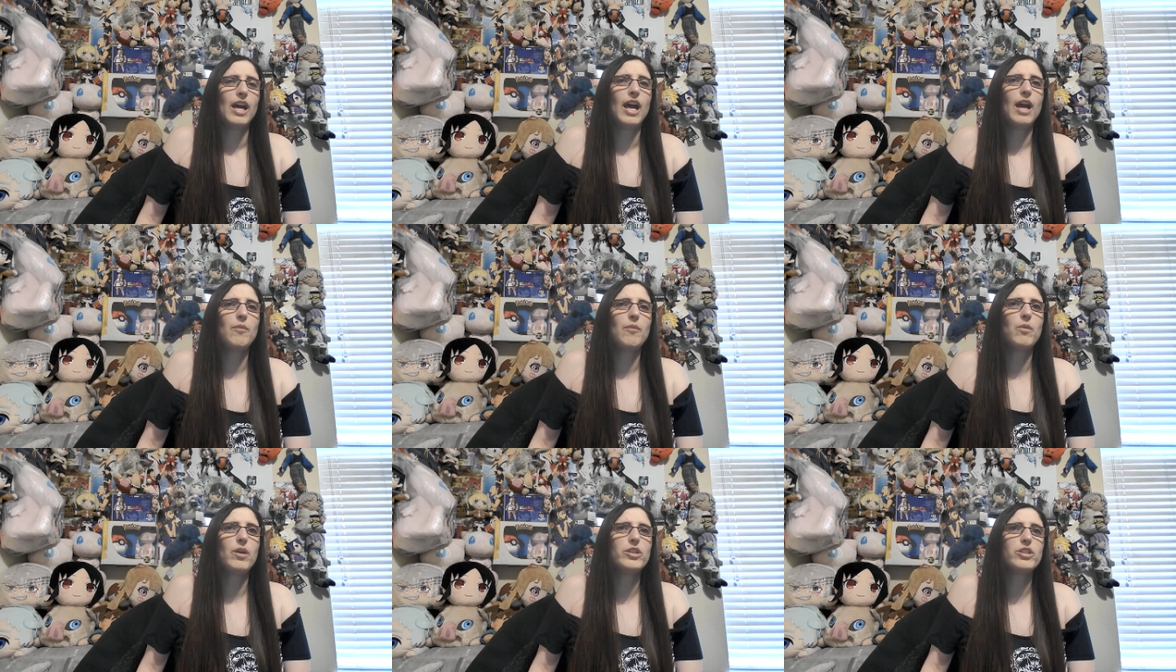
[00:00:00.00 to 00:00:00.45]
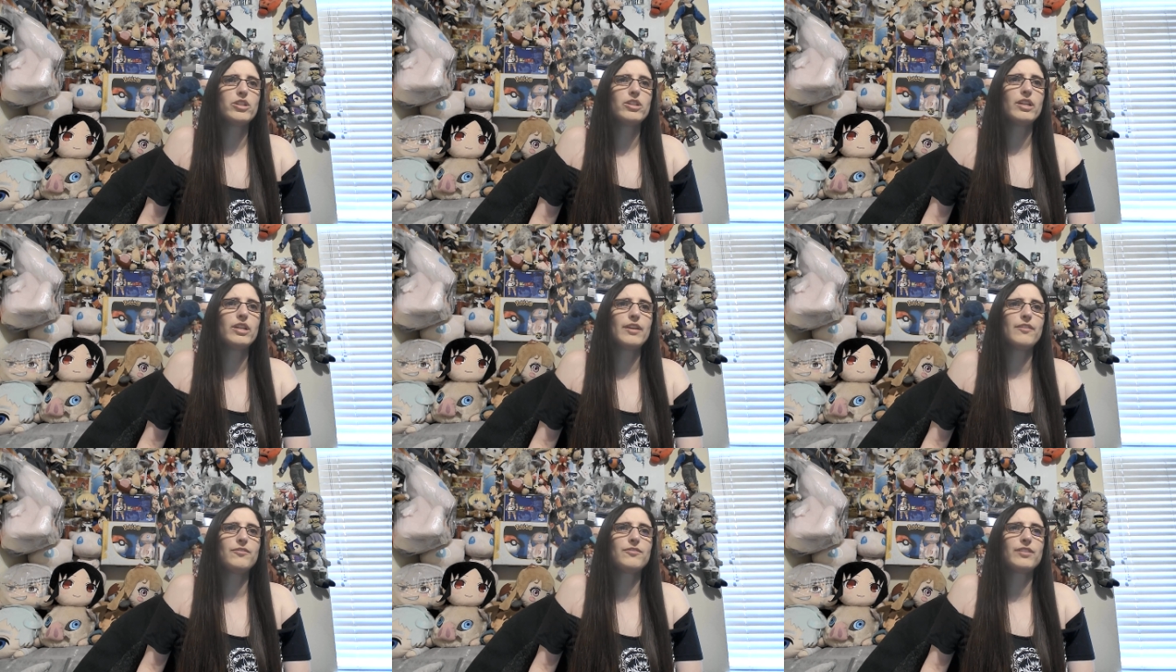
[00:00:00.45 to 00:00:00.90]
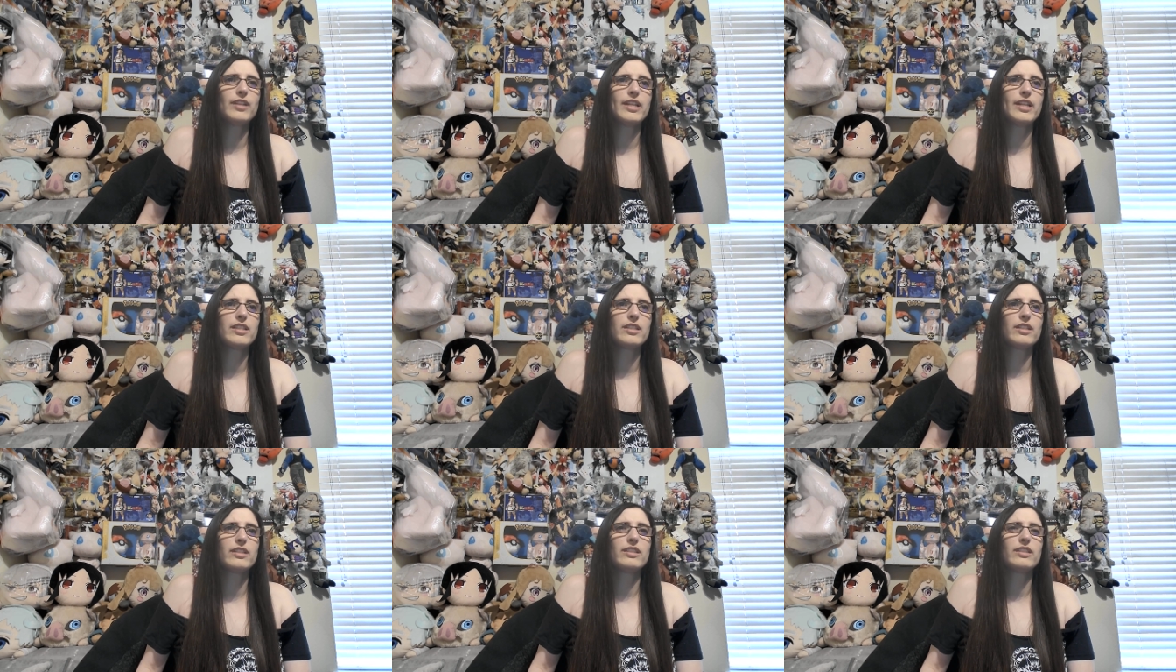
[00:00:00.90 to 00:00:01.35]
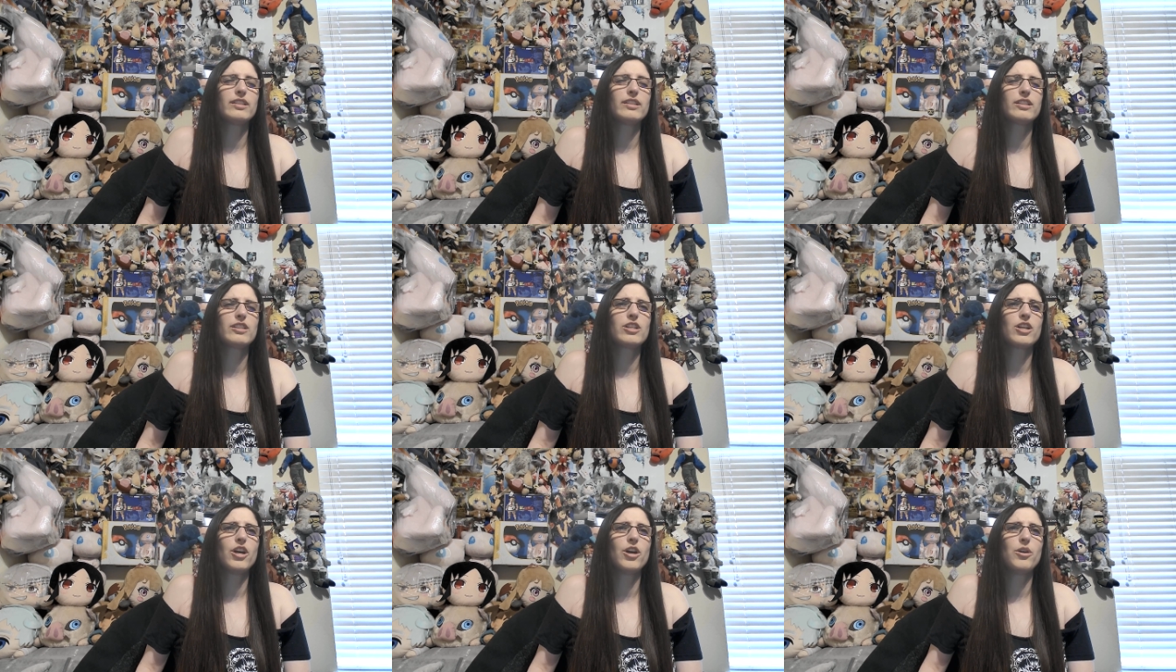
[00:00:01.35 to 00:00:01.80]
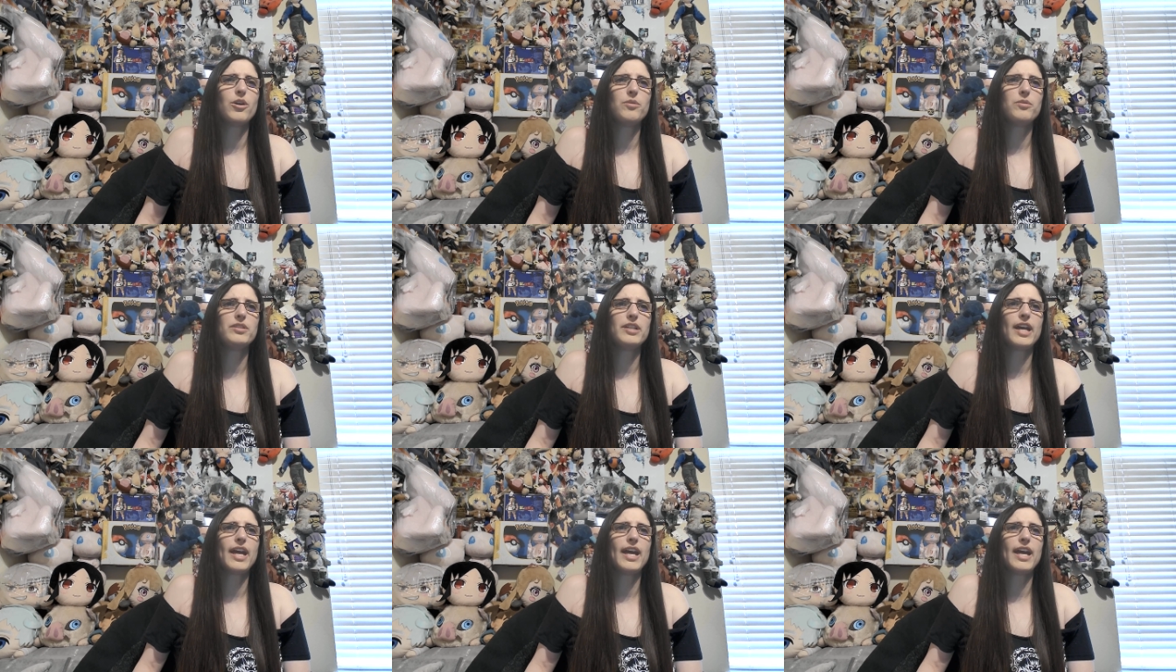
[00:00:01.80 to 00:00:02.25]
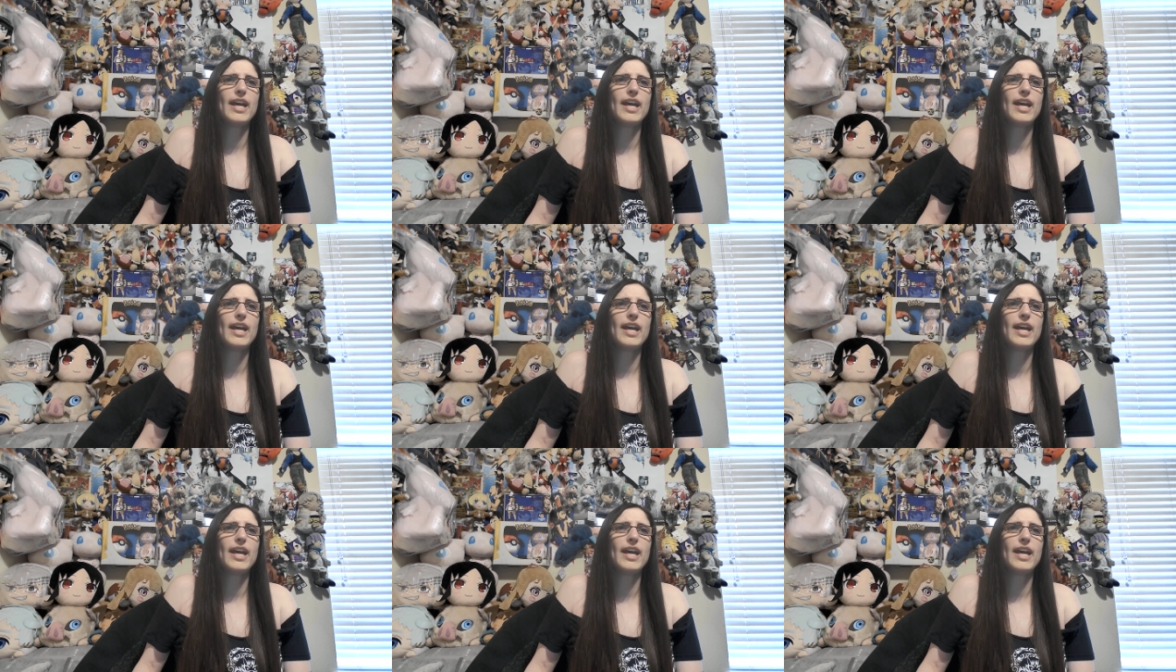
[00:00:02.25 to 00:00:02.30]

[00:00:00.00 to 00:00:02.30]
I wonder if like Code